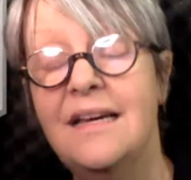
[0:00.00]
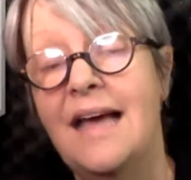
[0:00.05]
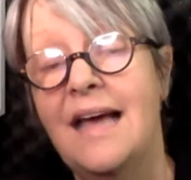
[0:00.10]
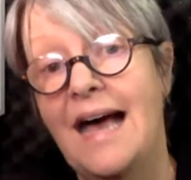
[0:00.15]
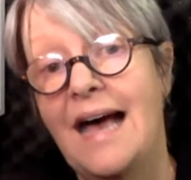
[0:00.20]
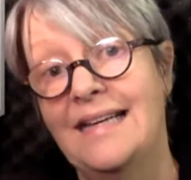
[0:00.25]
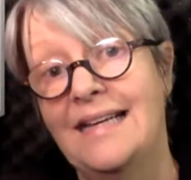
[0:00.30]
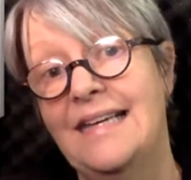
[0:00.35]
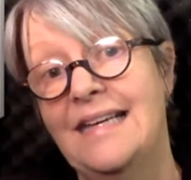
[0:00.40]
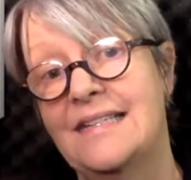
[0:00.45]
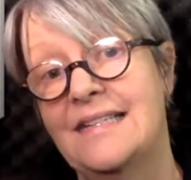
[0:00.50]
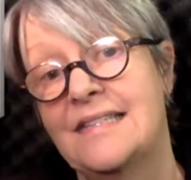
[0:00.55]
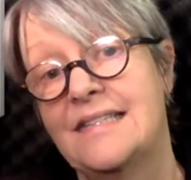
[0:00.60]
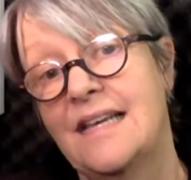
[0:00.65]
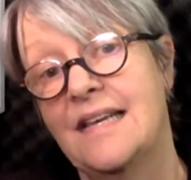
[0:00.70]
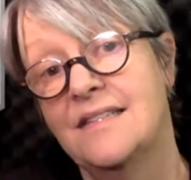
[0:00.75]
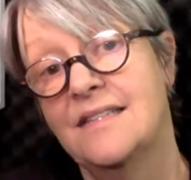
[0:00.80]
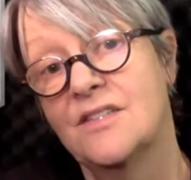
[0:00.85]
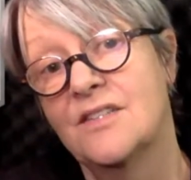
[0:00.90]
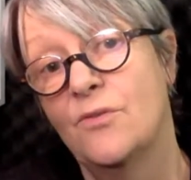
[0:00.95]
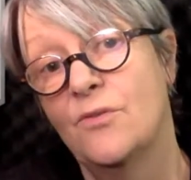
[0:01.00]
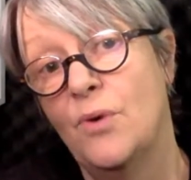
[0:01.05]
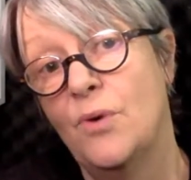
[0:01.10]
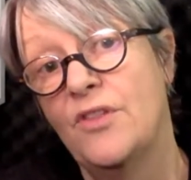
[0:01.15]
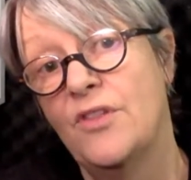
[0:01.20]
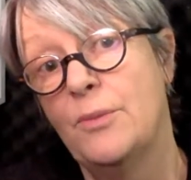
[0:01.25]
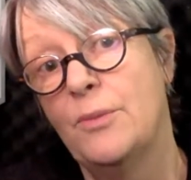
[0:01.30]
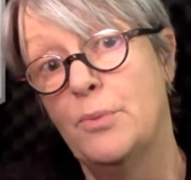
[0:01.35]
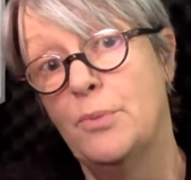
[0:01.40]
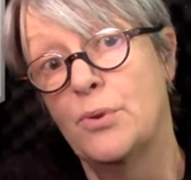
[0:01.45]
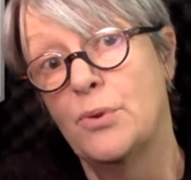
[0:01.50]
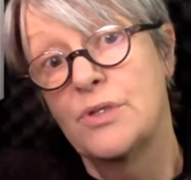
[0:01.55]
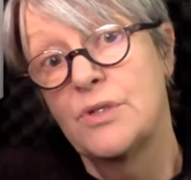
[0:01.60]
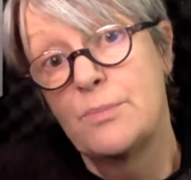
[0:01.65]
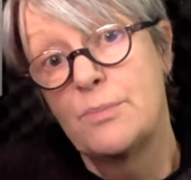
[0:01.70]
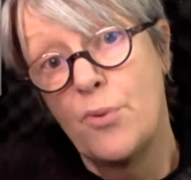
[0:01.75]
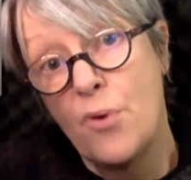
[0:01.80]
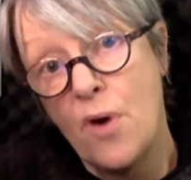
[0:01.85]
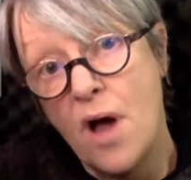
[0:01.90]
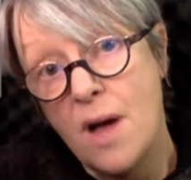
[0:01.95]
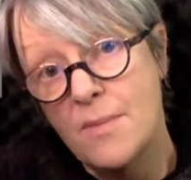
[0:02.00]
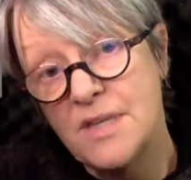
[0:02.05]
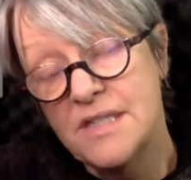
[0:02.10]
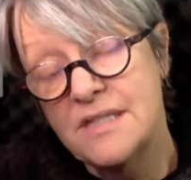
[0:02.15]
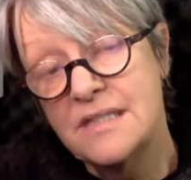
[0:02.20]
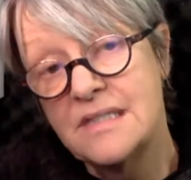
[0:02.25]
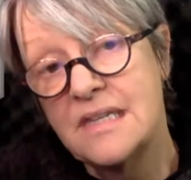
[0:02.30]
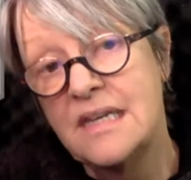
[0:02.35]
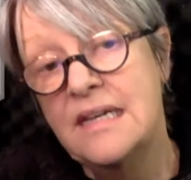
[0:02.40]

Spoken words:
and get a sense of what the books promise.